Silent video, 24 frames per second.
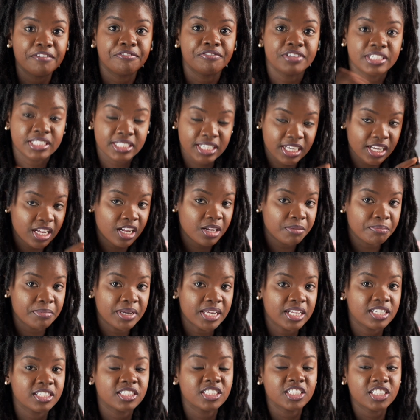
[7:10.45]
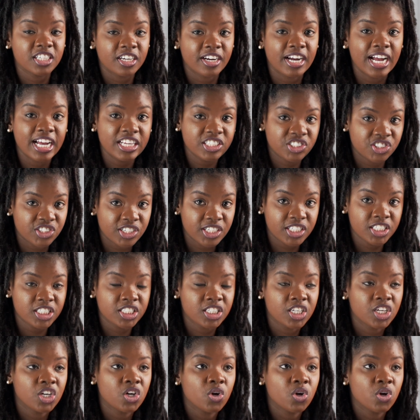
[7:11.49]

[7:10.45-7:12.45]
physical mail to your address